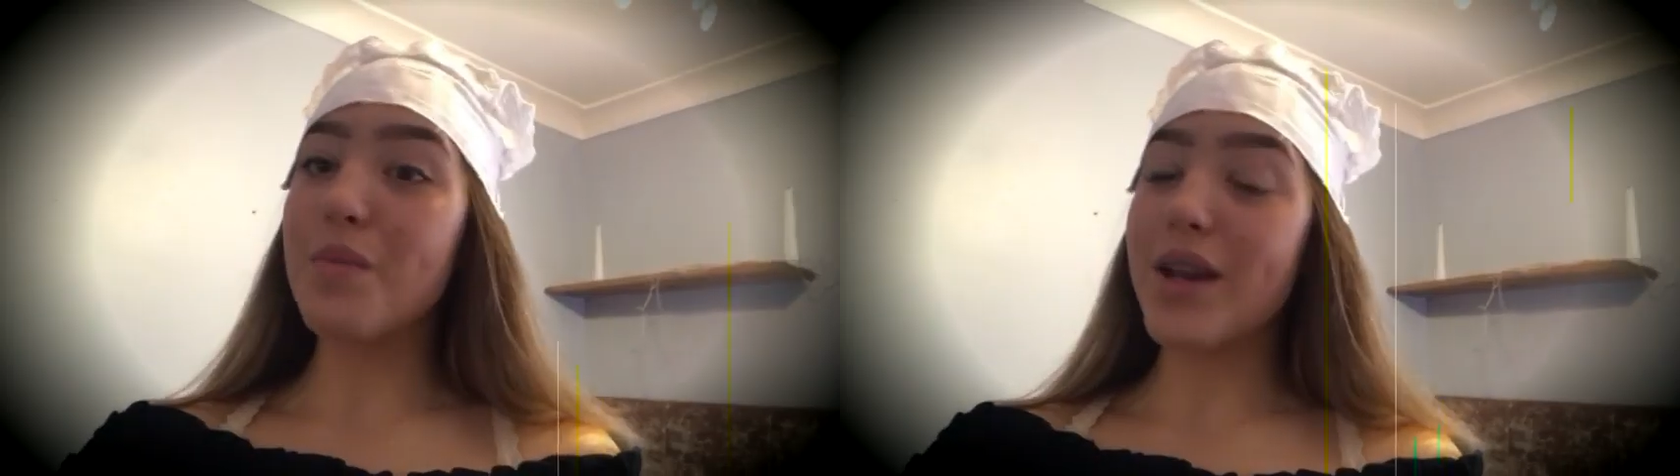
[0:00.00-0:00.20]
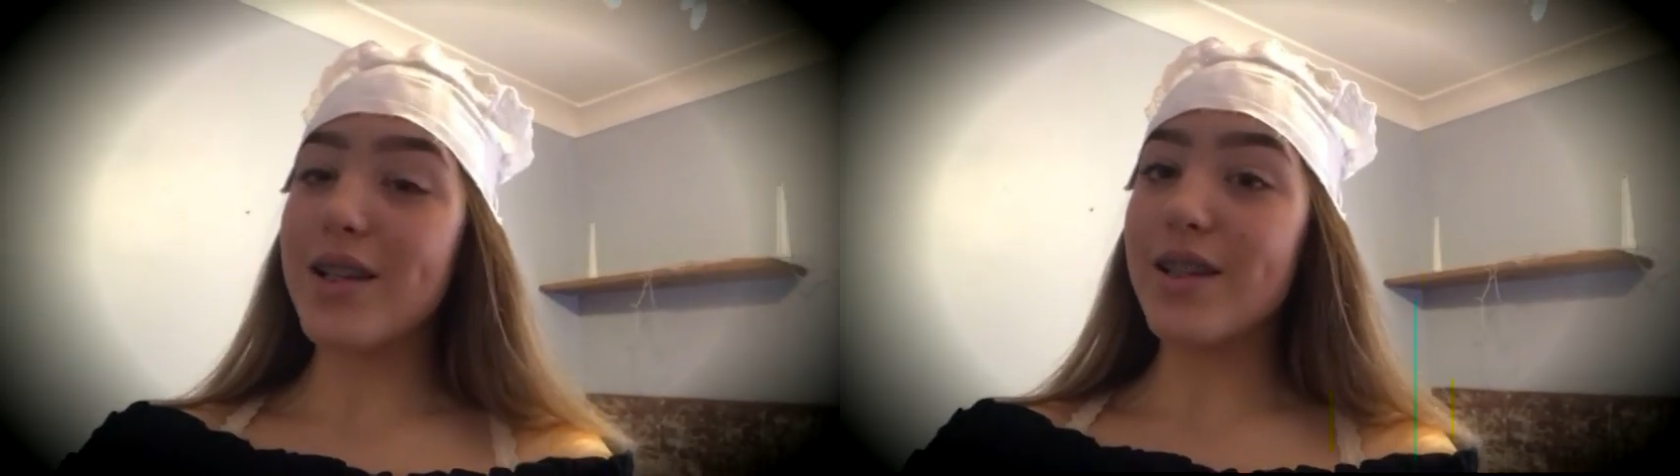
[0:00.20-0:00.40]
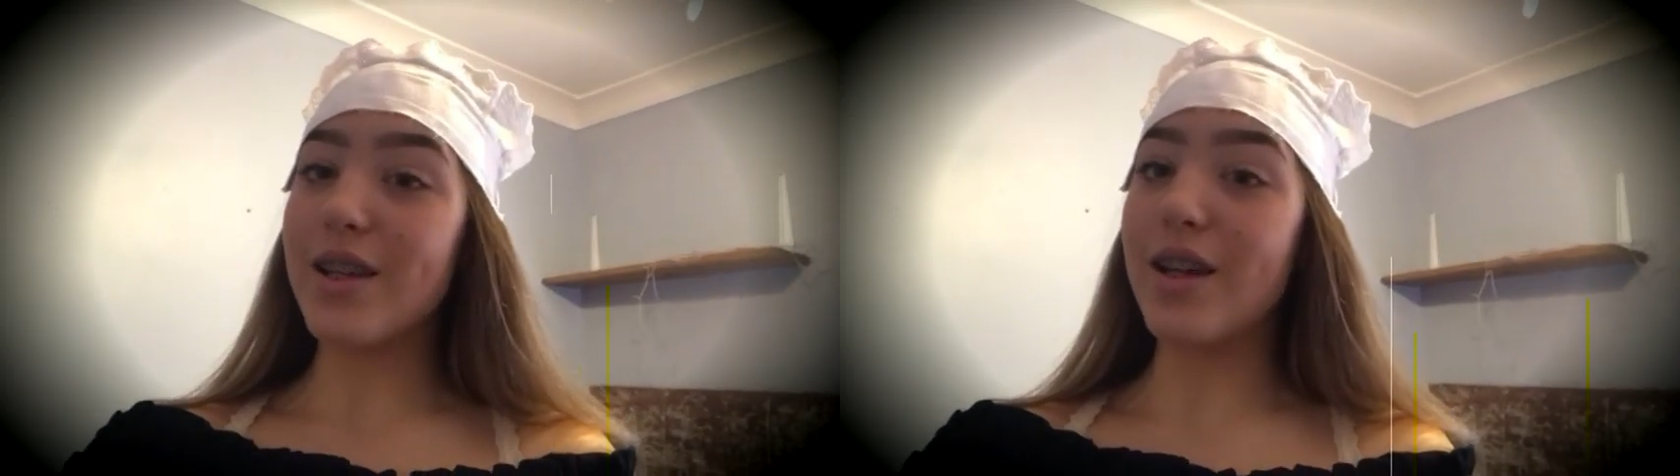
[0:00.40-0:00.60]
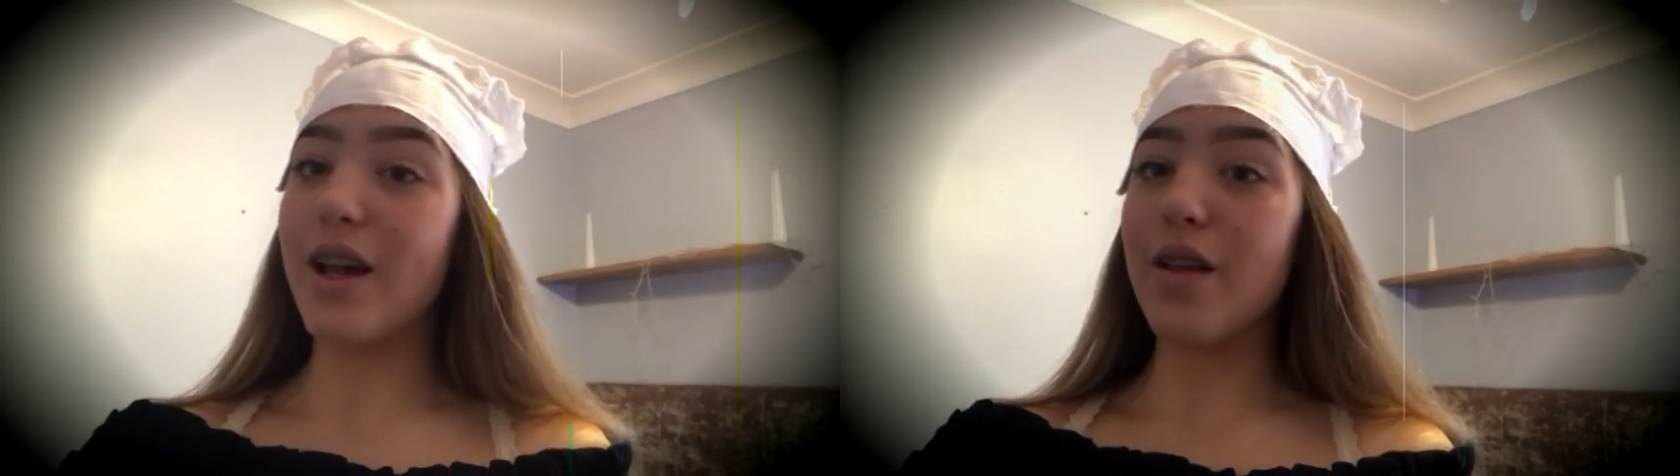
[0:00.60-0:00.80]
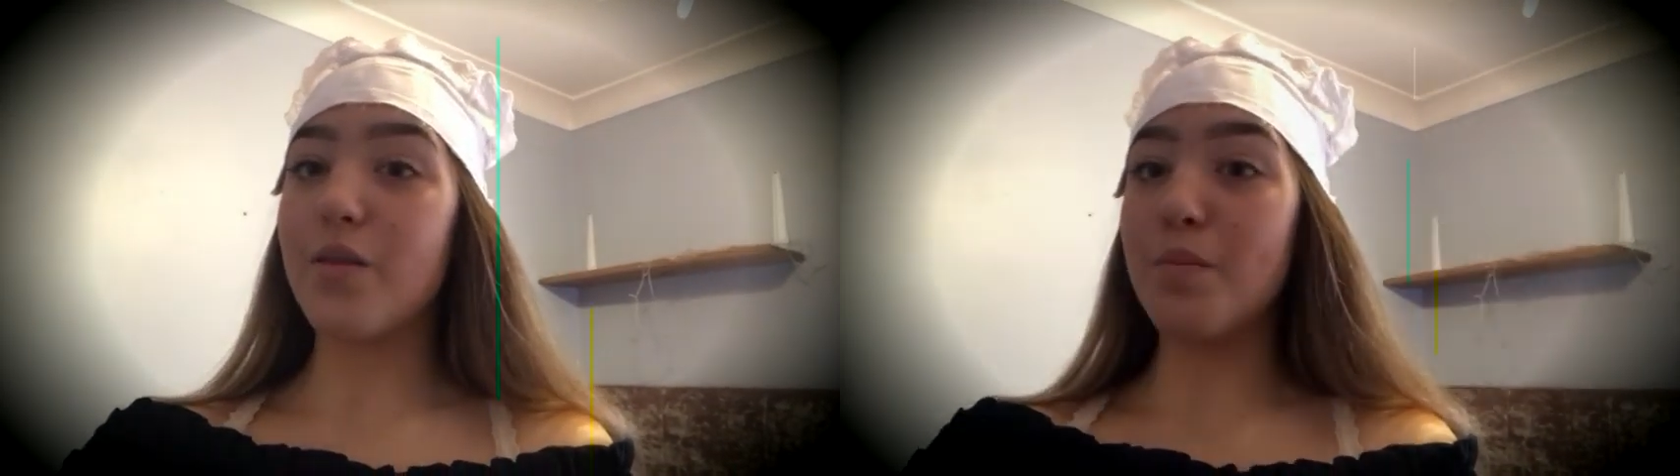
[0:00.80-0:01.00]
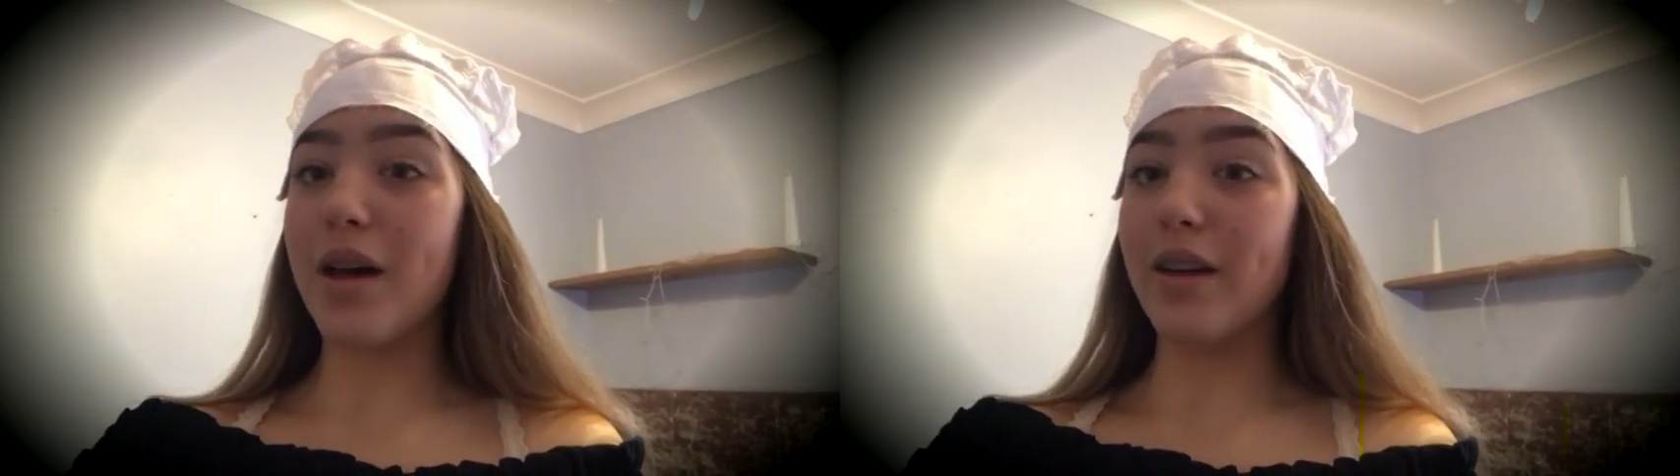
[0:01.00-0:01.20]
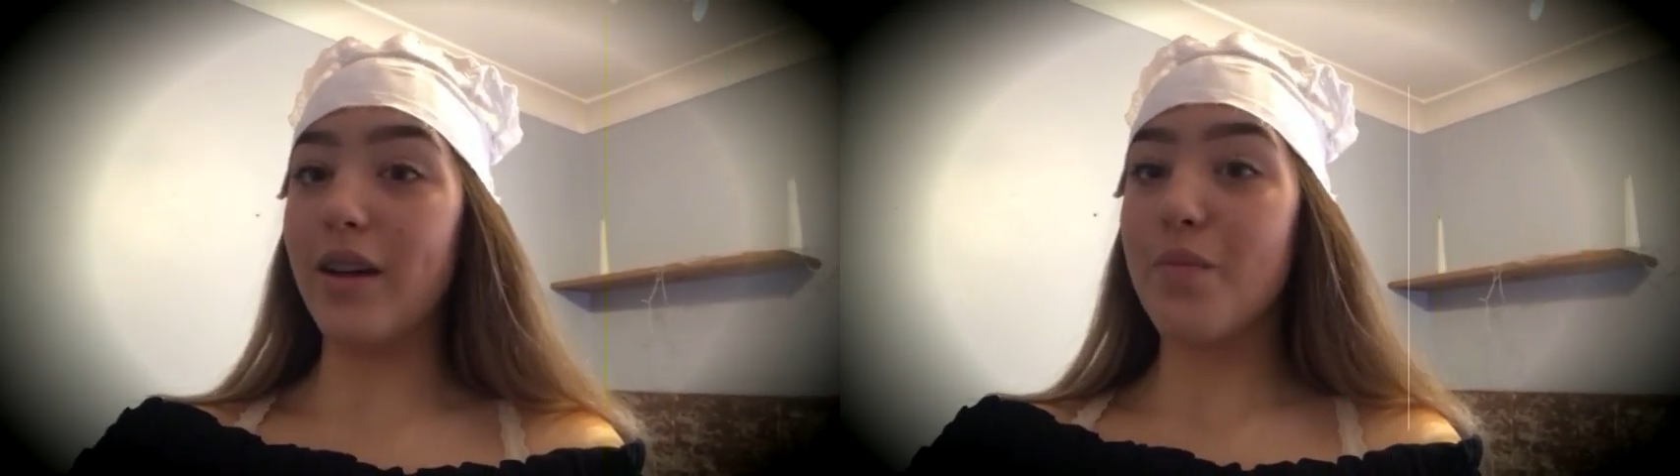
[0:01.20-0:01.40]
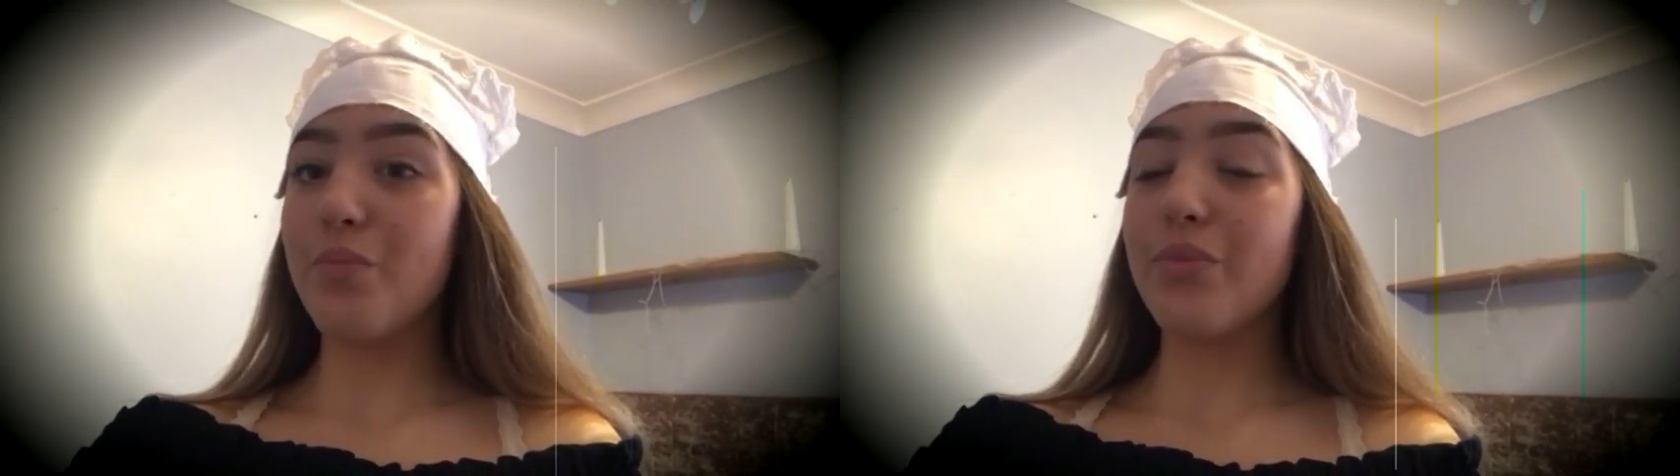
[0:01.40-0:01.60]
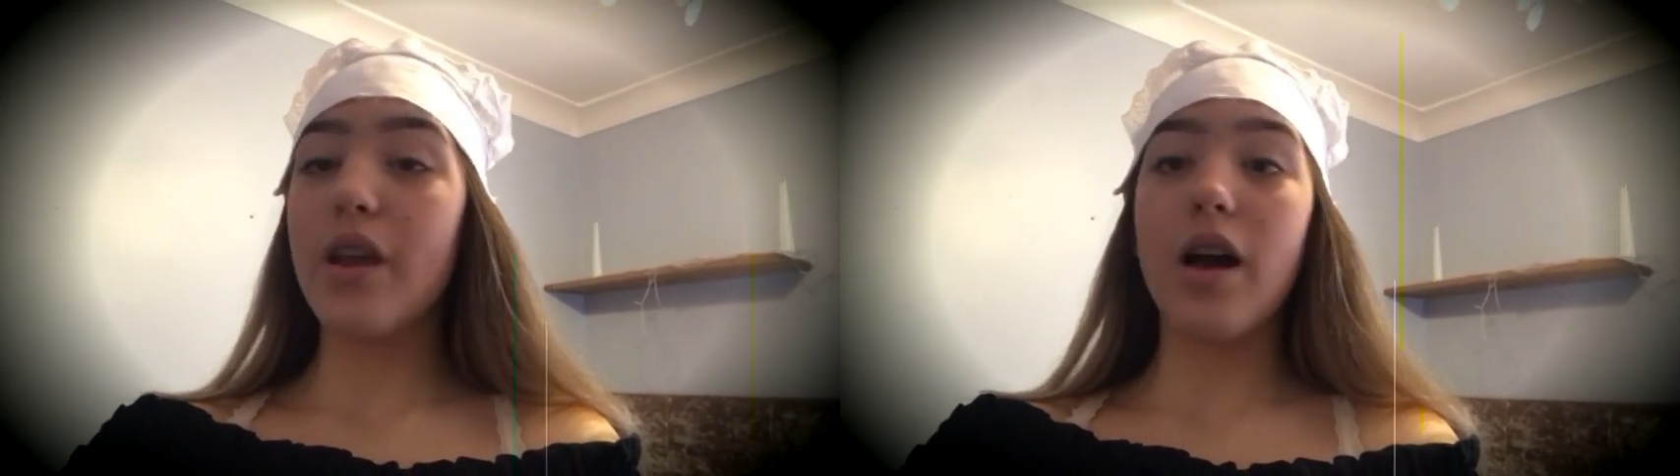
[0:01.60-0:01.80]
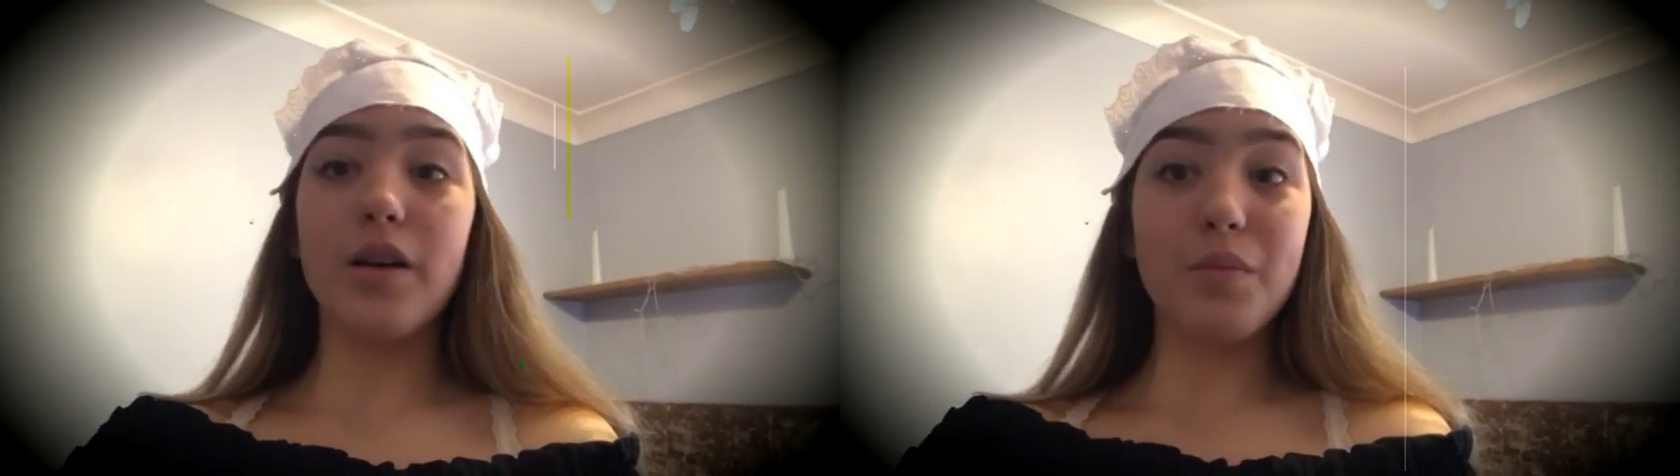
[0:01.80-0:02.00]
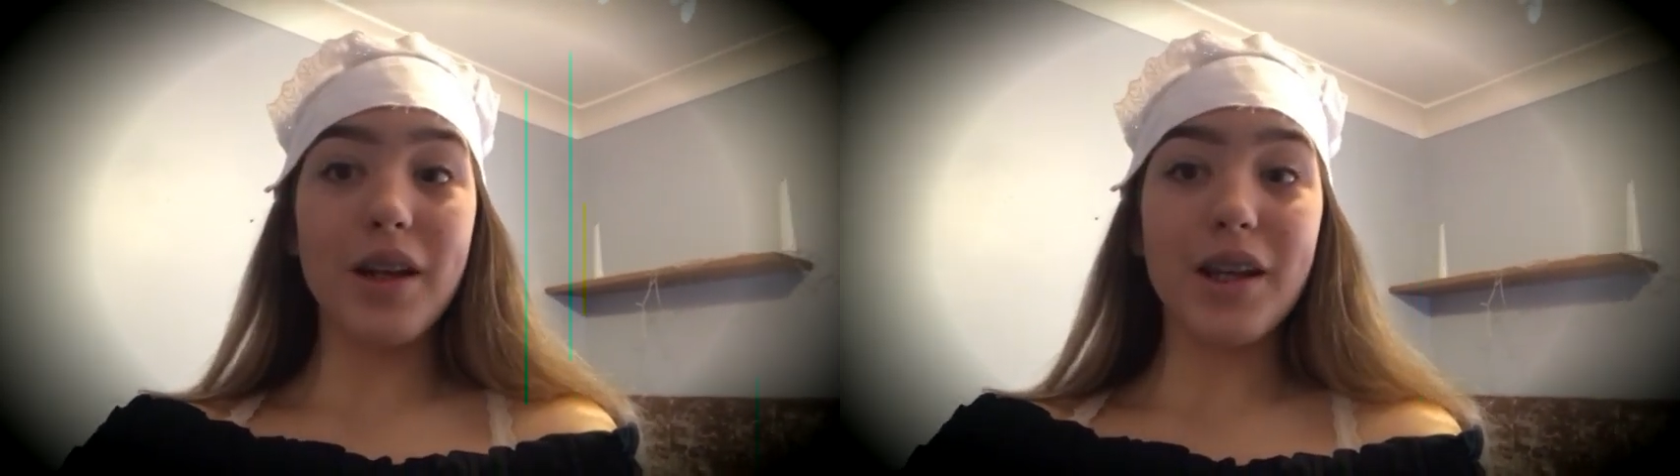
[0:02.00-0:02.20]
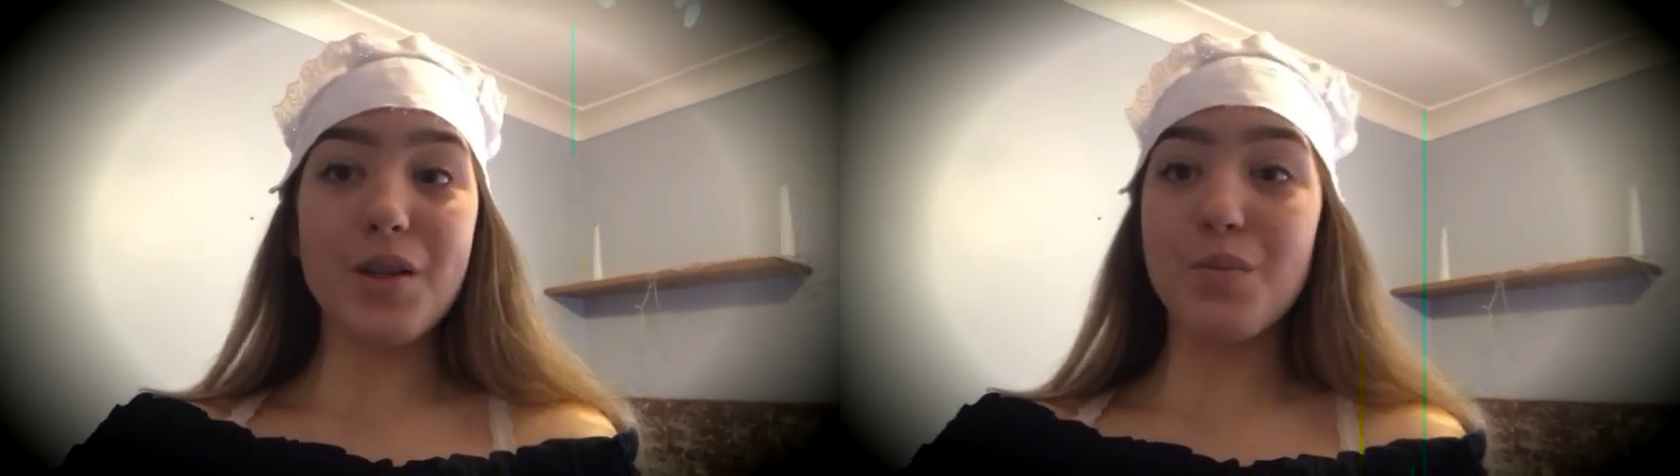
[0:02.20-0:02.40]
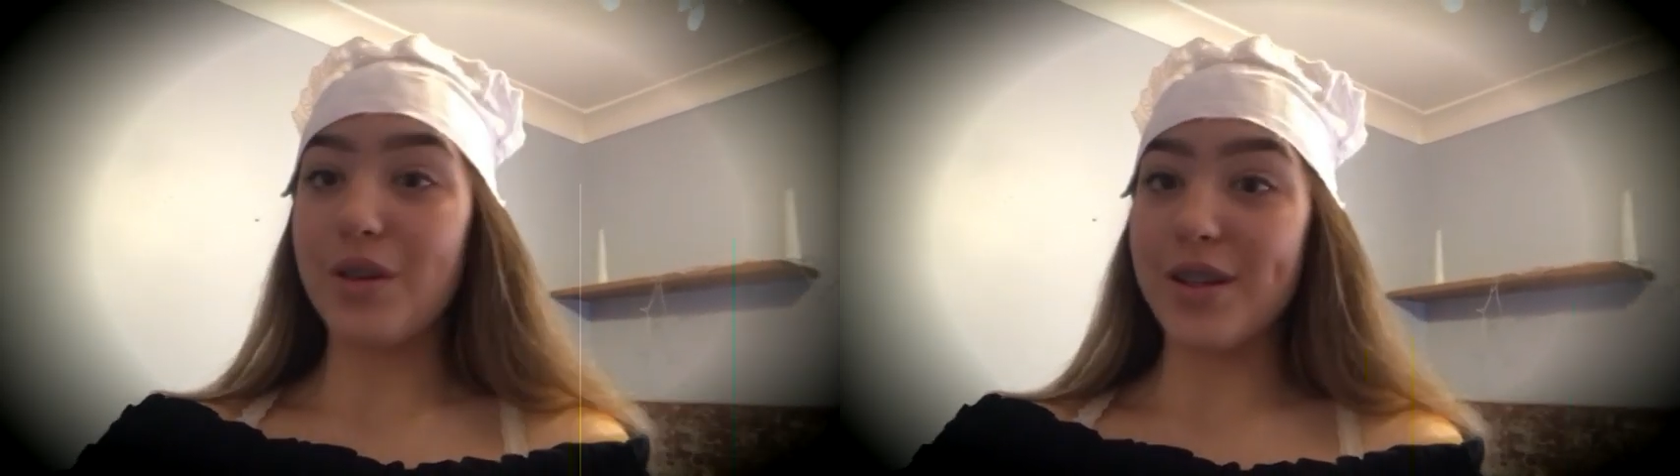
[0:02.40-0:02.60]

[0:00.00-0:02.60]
the maids here at the manor, and my name's